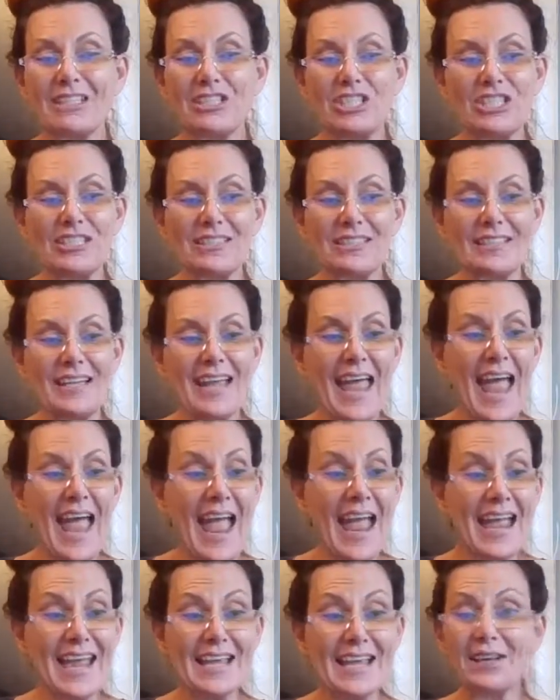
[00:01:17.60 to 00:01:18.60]
just, hey,
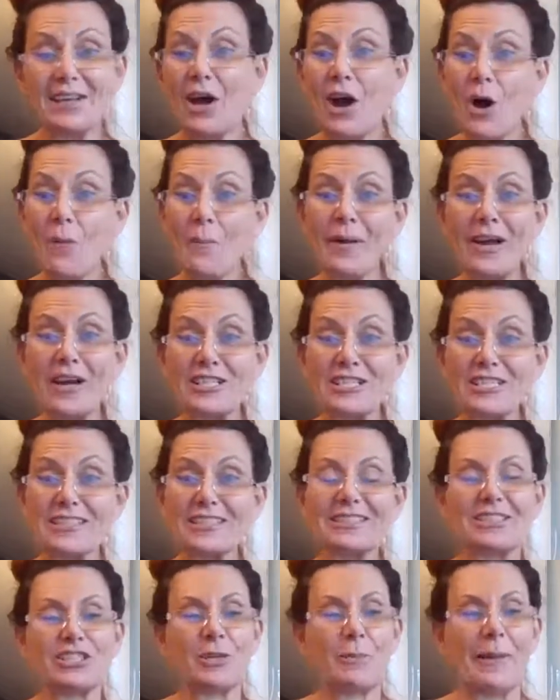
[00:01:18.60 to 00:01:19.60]
oh my gosh,
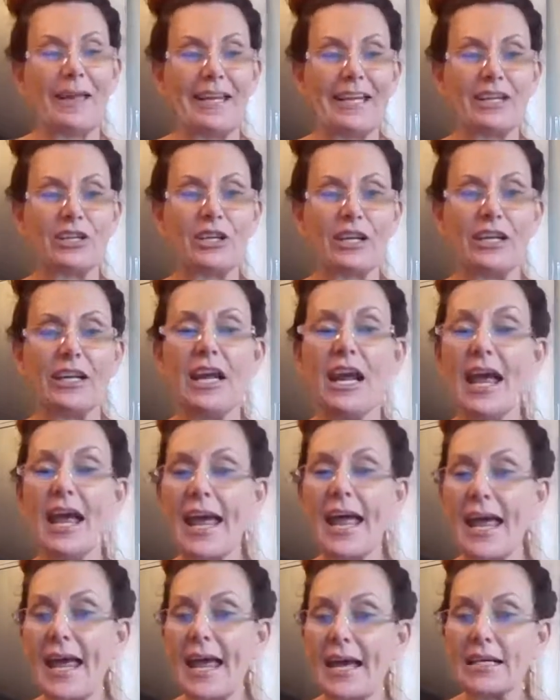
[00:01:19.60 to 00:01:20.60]
she made it good.
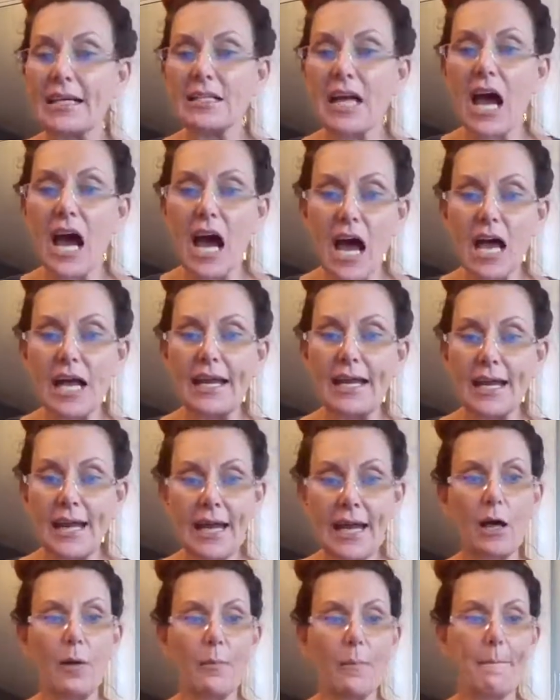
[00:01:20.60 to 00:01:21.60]
And I
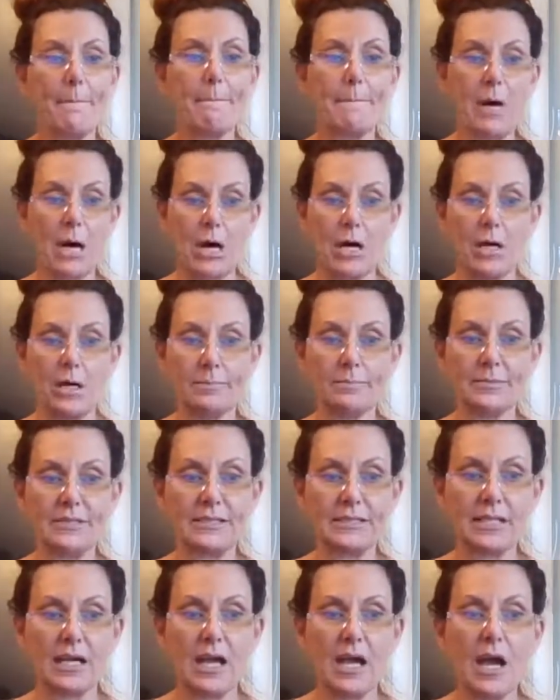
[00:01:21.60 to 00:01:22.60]
help
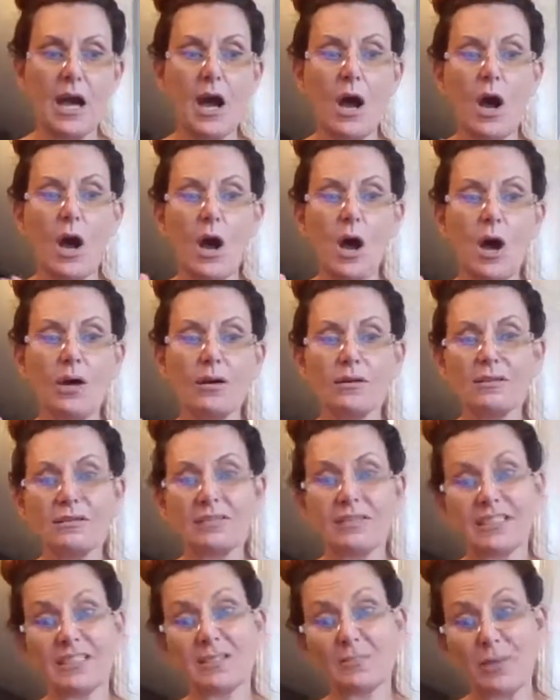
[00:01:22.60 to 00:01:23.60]
moms,
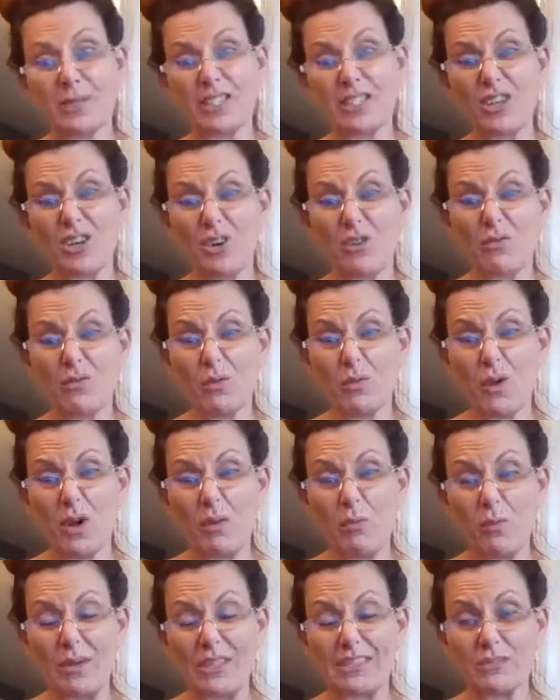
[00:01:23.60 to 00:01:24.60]
especially
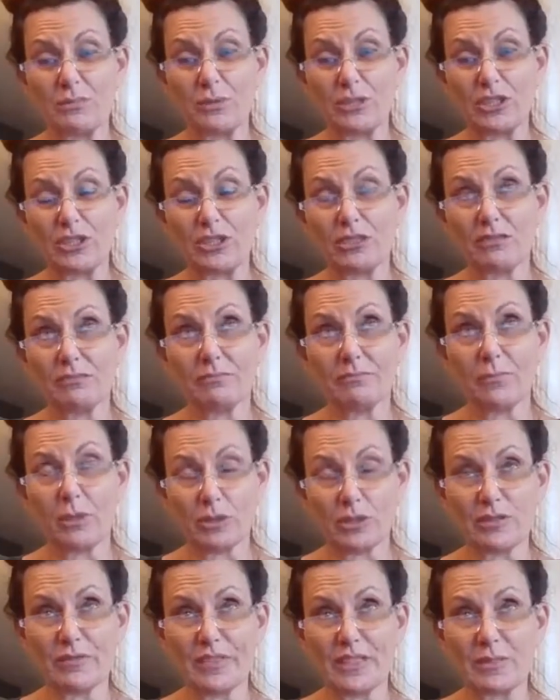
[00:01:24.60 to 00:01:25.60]
overwhelmed ones, which are
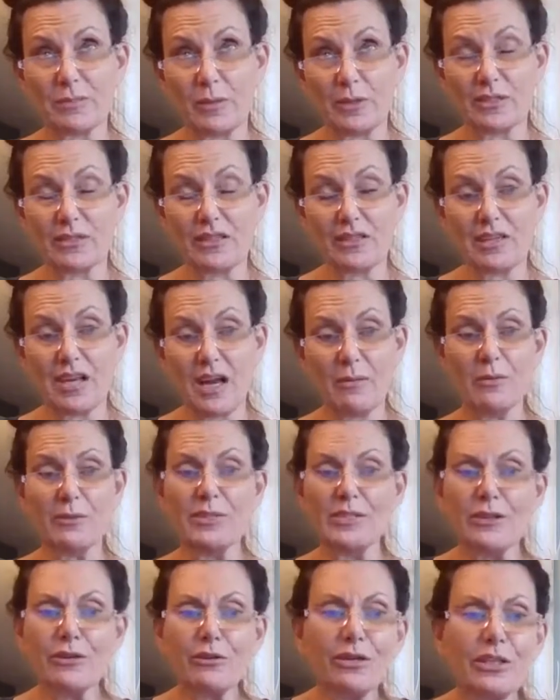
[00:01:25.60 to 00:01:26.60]
most of us most of the time, who
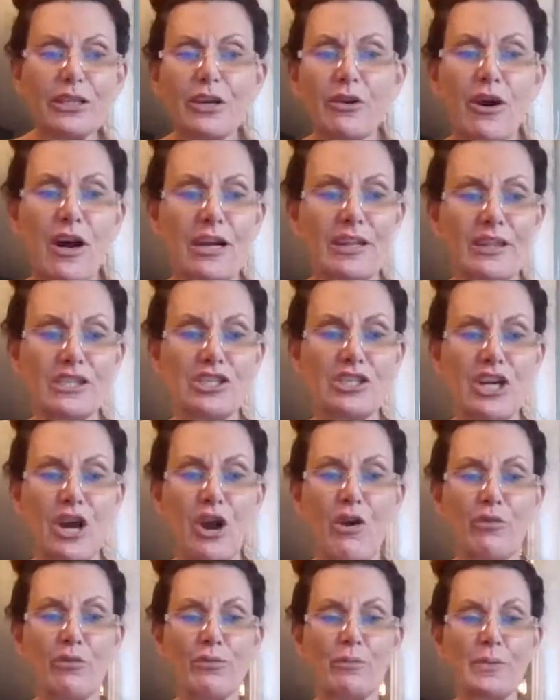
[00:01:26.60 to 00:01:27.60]
secretly cry in the
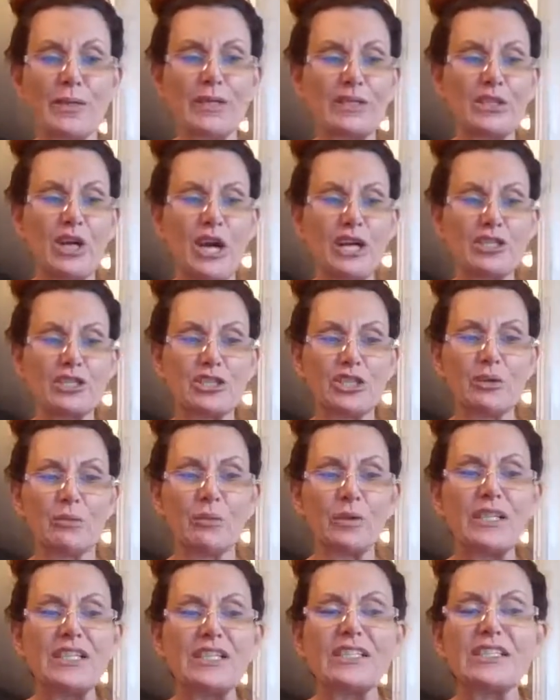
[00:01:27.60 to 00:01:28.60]
shower from exhaustion,
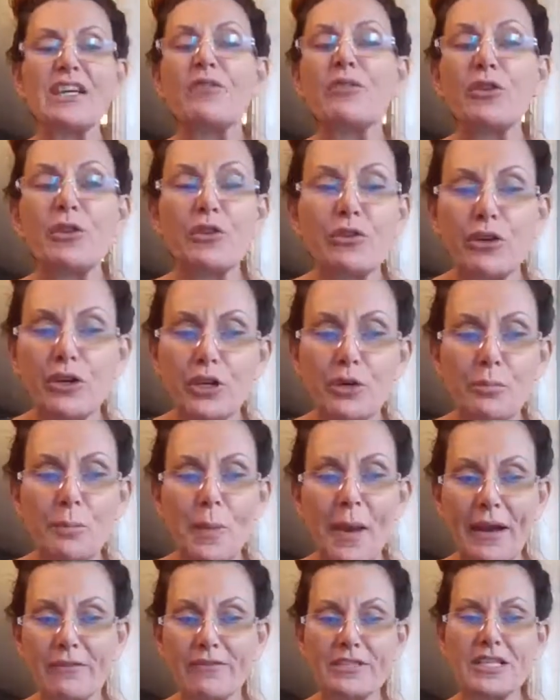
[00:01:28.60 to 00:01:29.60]
rediscover their inner
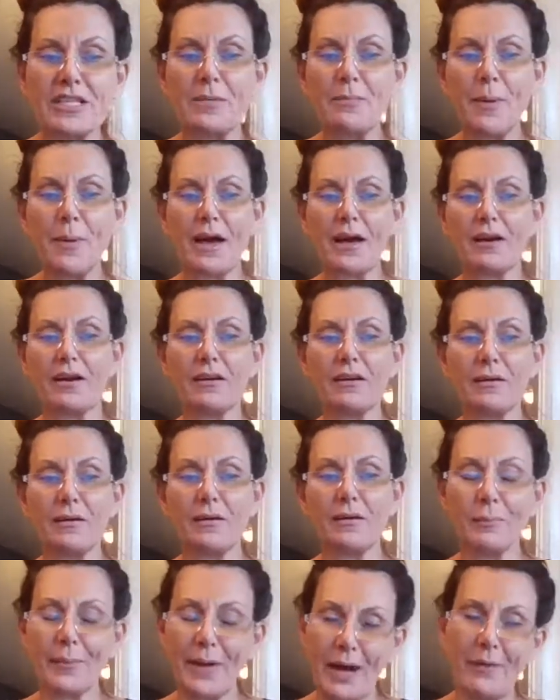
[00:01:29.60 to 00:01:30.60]
parenting
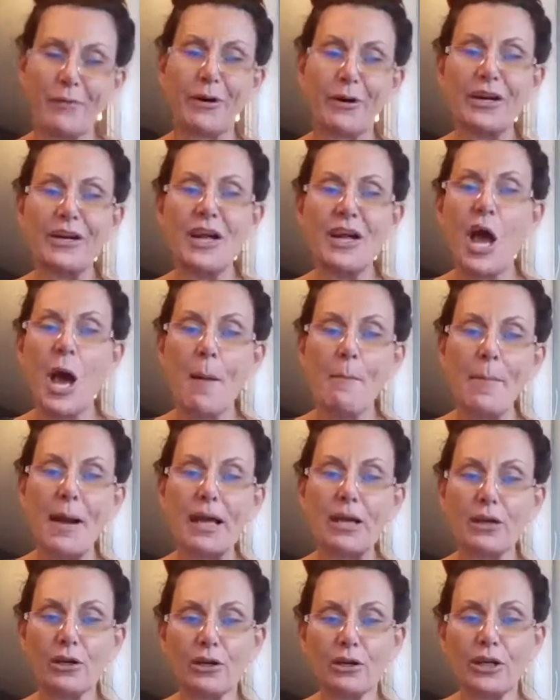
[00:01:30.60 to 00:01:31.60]
power
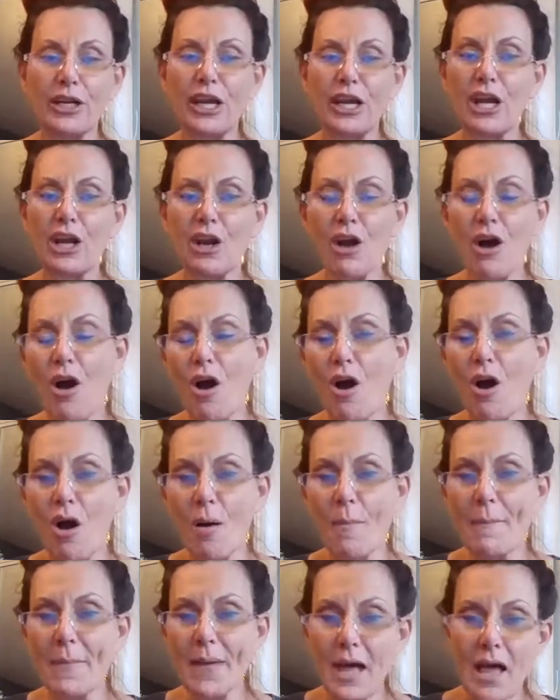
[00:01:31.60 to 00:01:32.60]
by learning
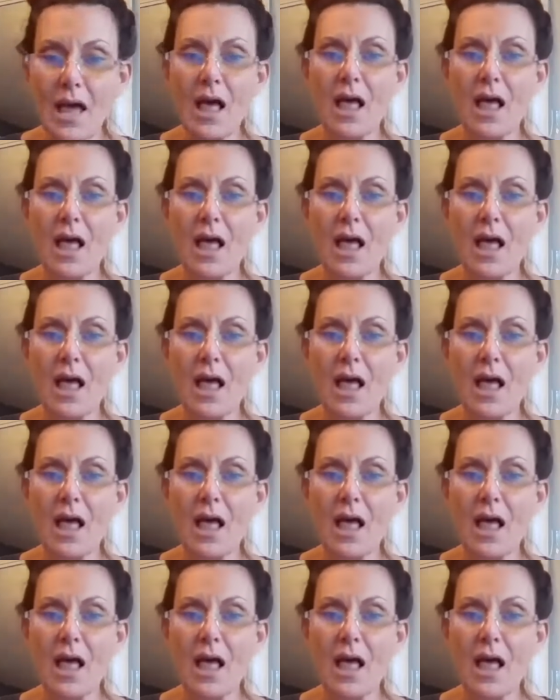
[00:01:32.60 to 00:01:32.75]
calm,